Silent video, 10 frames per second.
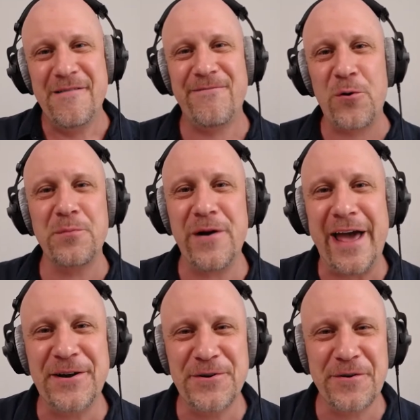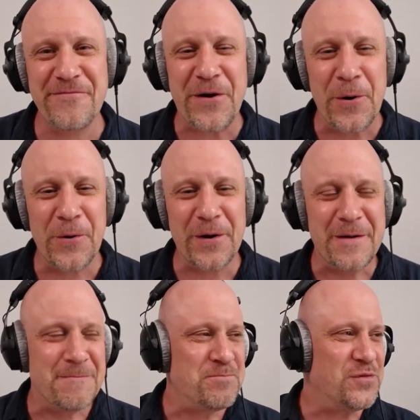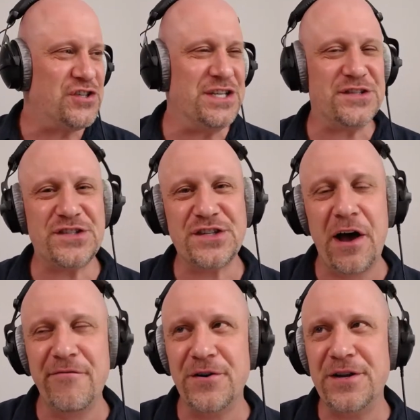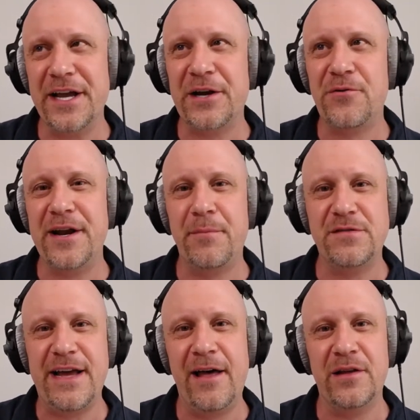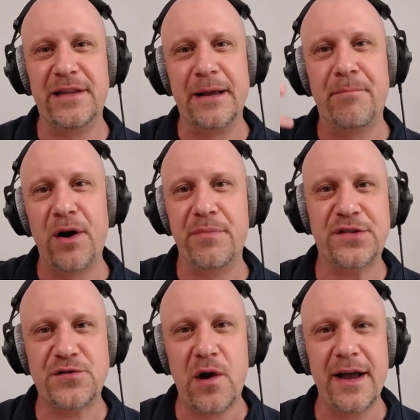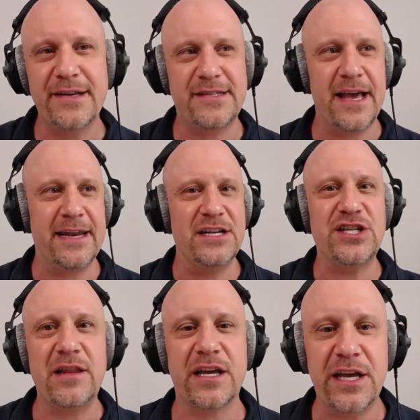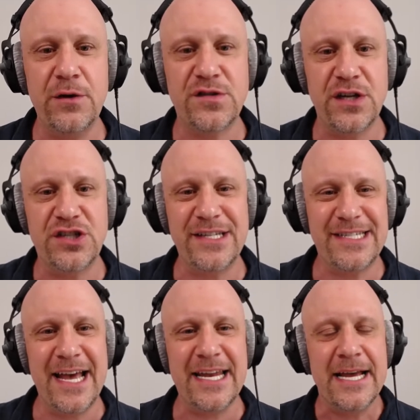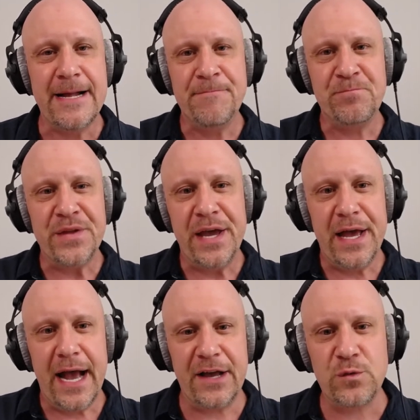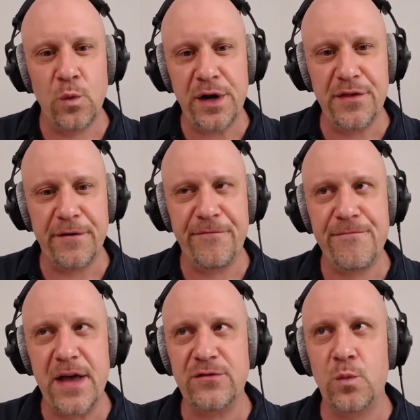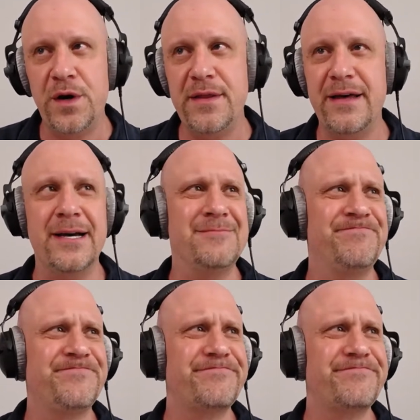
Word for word: former editor of Vogue. She discovered incredible talent like Barbara Streisand, Angelica Houston. She said, as one of the